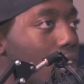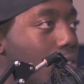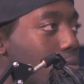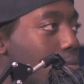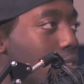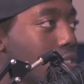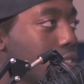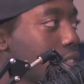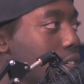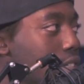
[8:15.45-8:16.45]
Like for real,
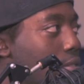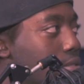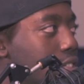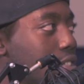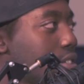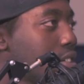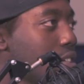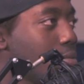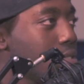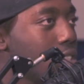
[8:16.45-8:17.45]
just cause I
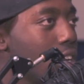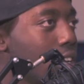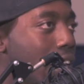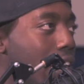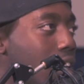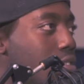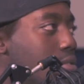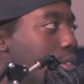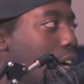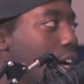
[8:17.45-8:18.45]
was there and I had to
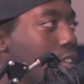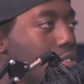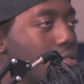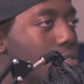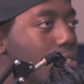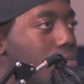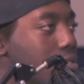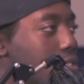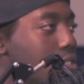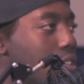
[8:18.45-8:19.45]
do what I had to do, and it
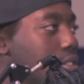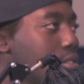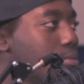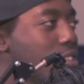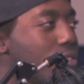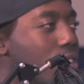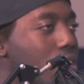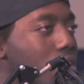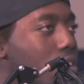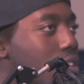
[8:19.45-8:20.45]
was just like so much
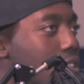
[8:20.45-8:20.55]
fucking.